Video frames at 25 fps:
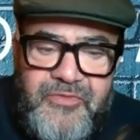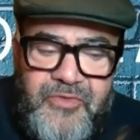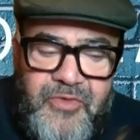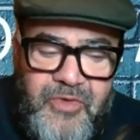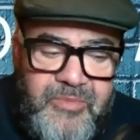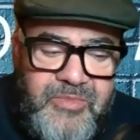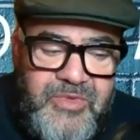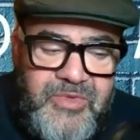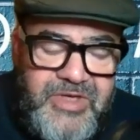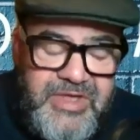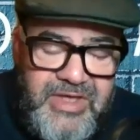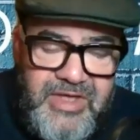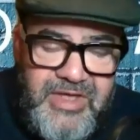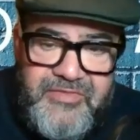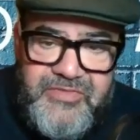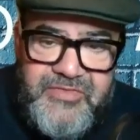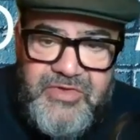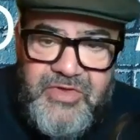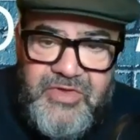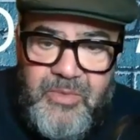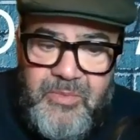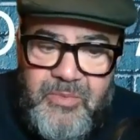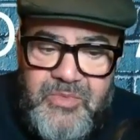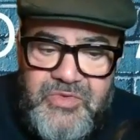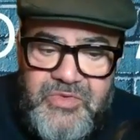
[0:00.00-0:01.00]
from the cliff
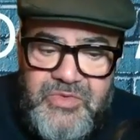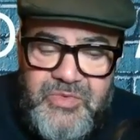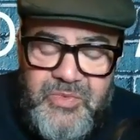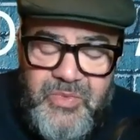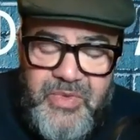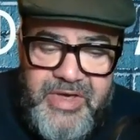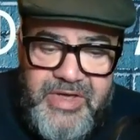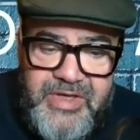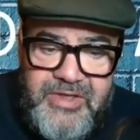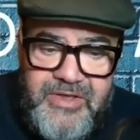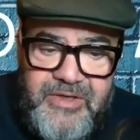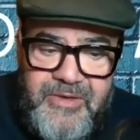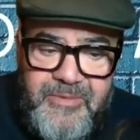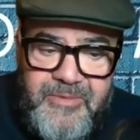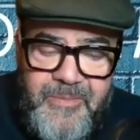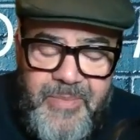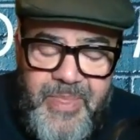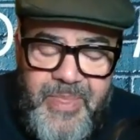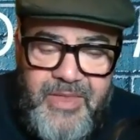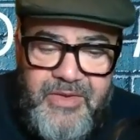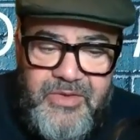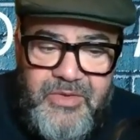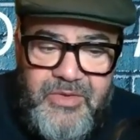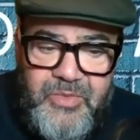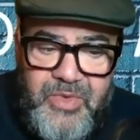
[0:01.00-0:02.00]
tops when
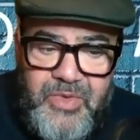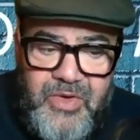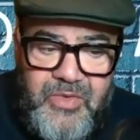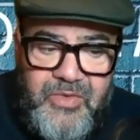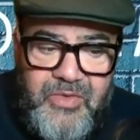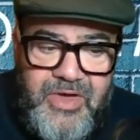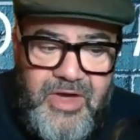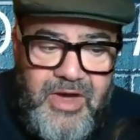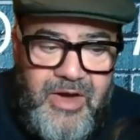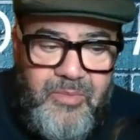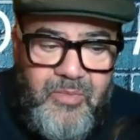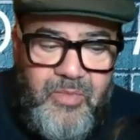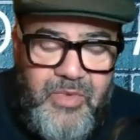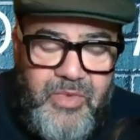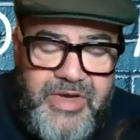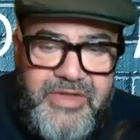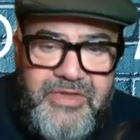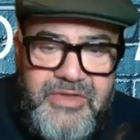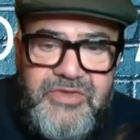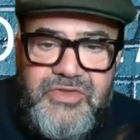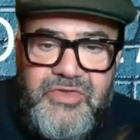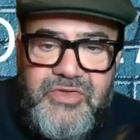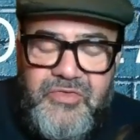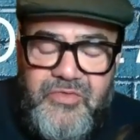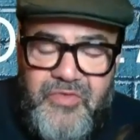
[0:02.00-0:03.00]
the World Cup
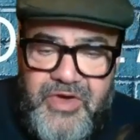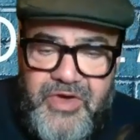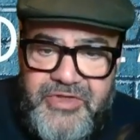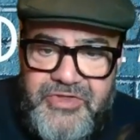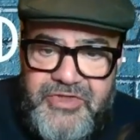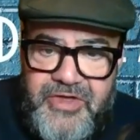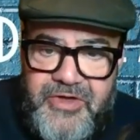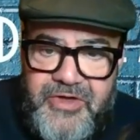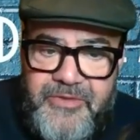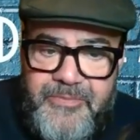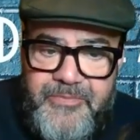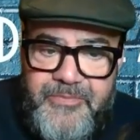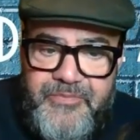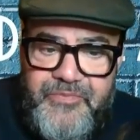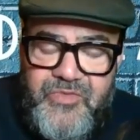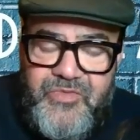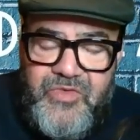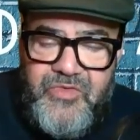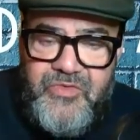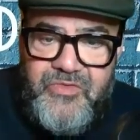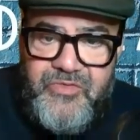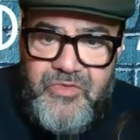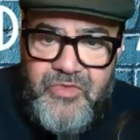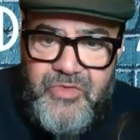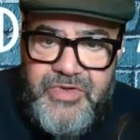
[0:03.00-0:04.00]
went to Russia
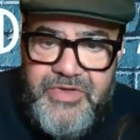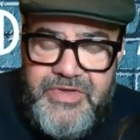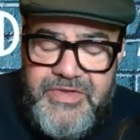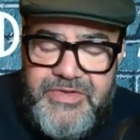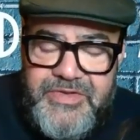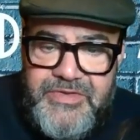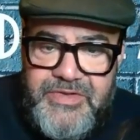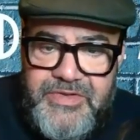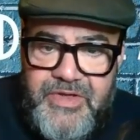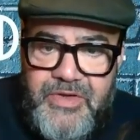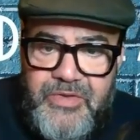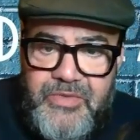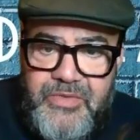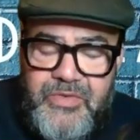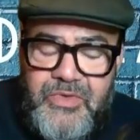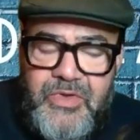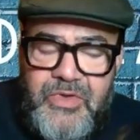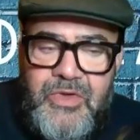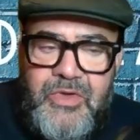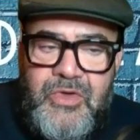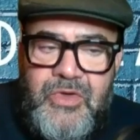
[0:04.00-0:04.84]
4 years ago,